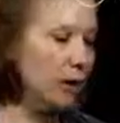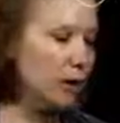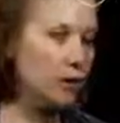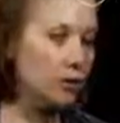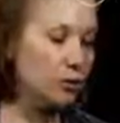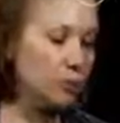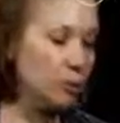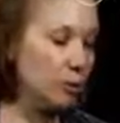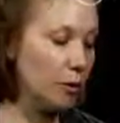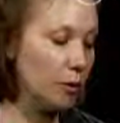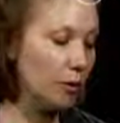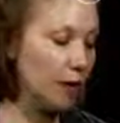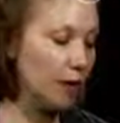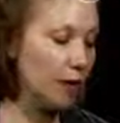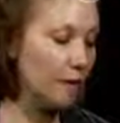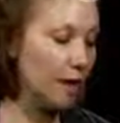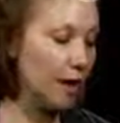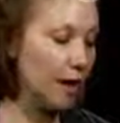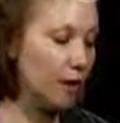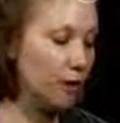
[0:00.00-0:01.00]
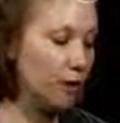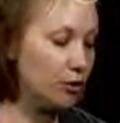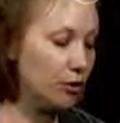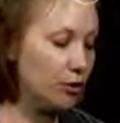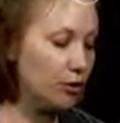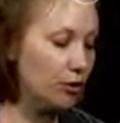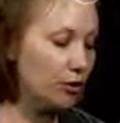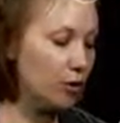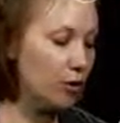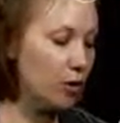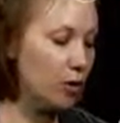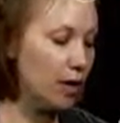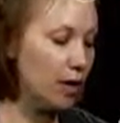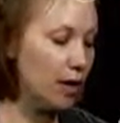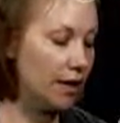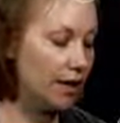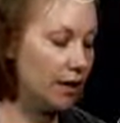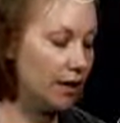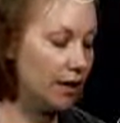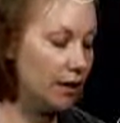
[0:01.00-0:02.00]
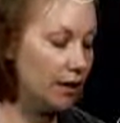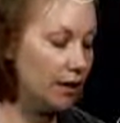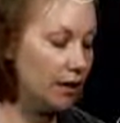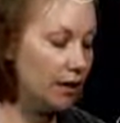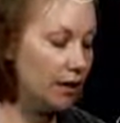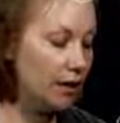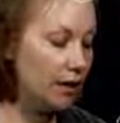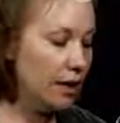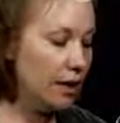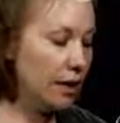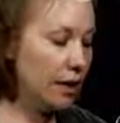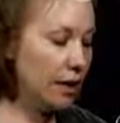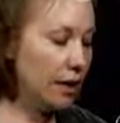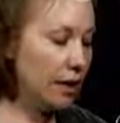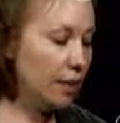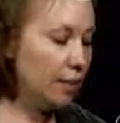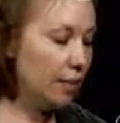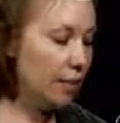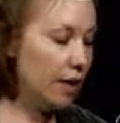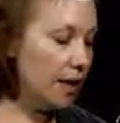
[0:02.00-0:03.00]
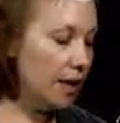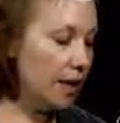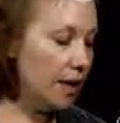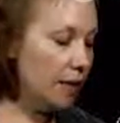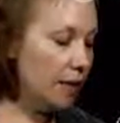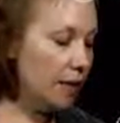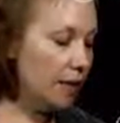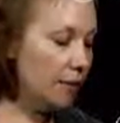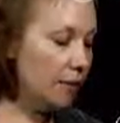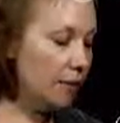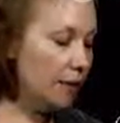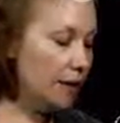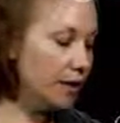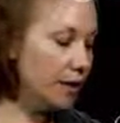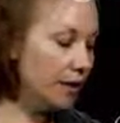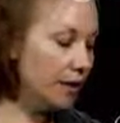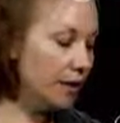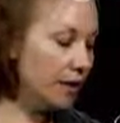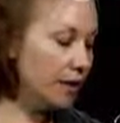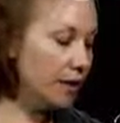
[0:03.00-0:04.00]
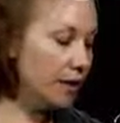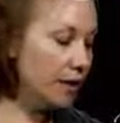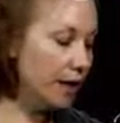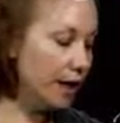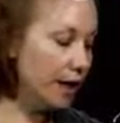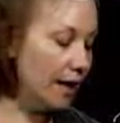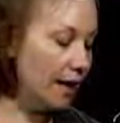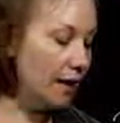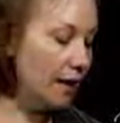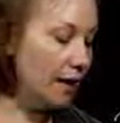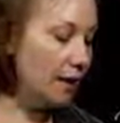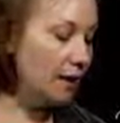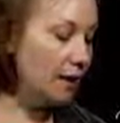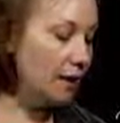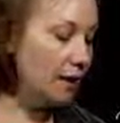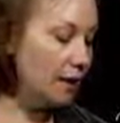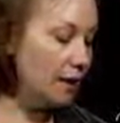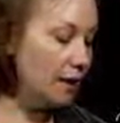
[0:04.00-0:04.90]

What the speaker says: out is removing factors of 1. And if we did that,